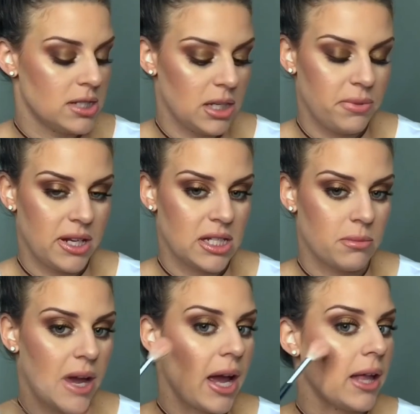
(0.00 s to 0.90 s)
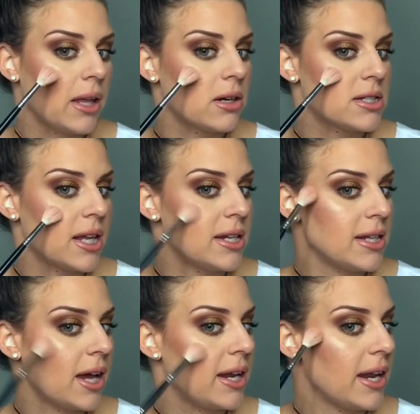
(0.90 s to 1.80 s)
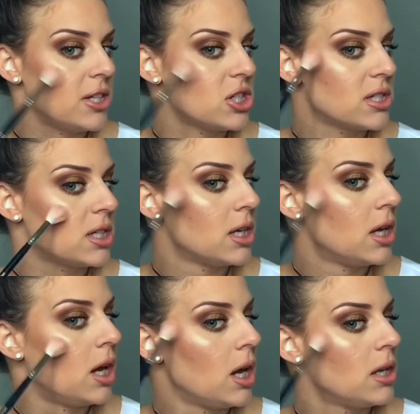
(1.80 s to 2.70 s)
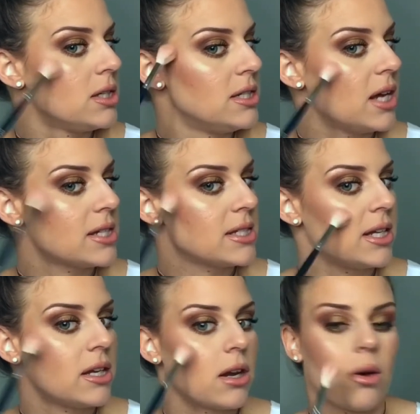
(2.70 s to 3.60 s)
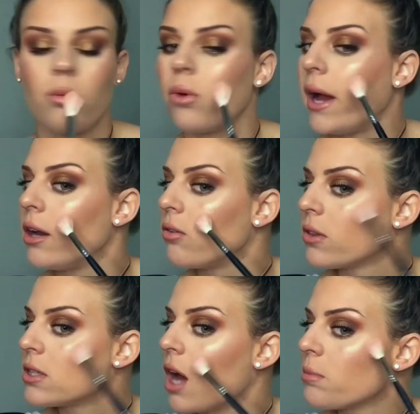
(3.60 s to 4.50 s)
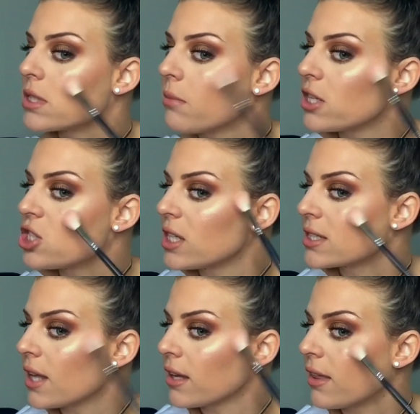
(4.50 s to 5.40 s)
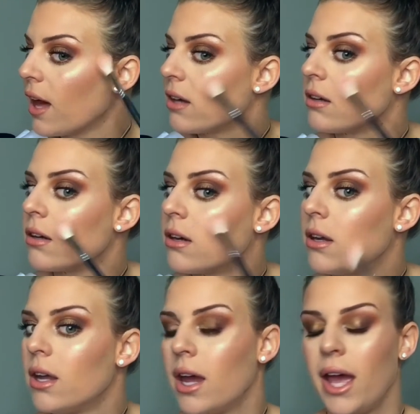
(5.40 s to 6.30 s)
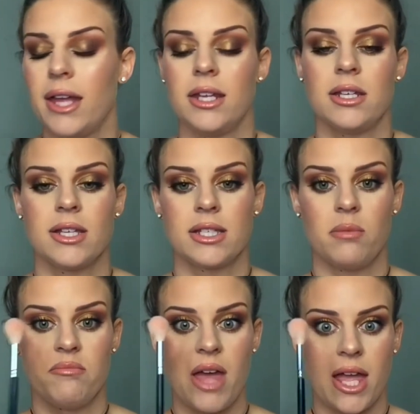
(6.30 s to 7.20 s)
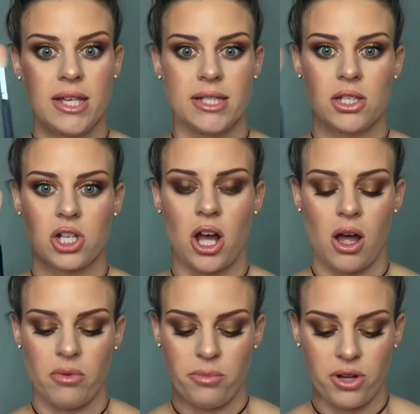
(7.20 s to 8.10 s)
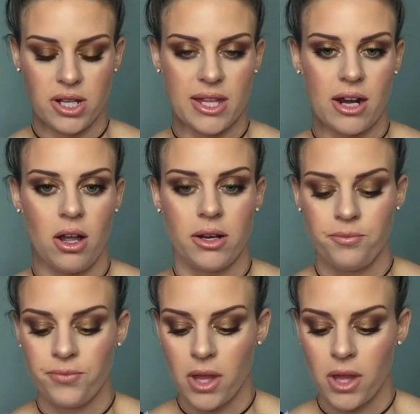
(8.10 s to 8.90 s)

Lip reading: dip it into my highlighter, set it down, and it just dust it right over the tops of my cheeks like that. And it does an amazing job of putting that on.